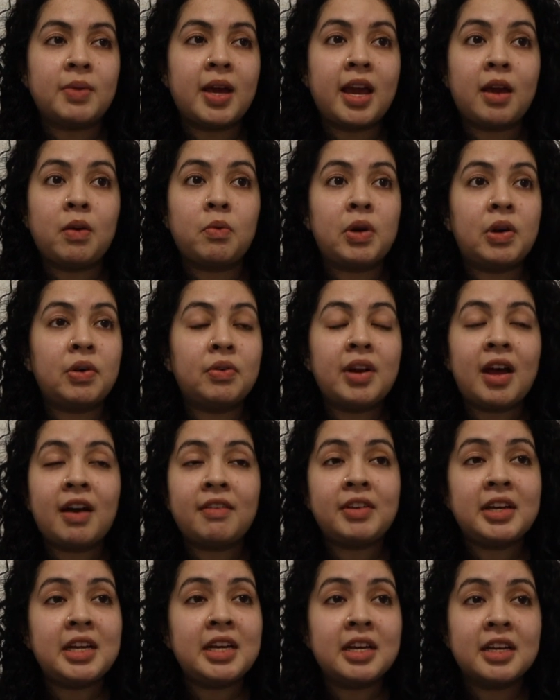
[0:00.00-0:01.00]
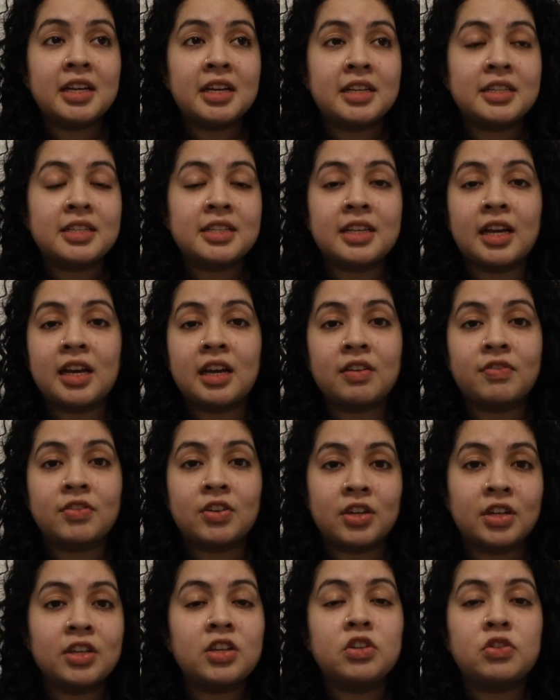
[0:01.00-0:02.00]
hey, we don't have any kids, like if
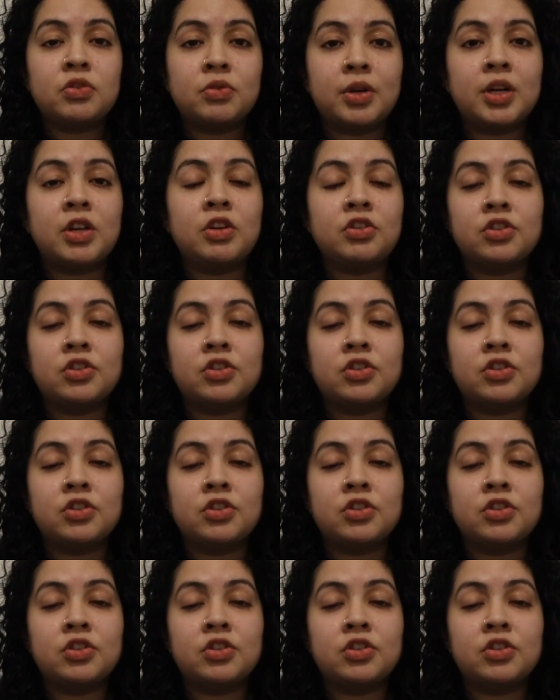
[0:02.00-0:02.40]
you're gonna do it,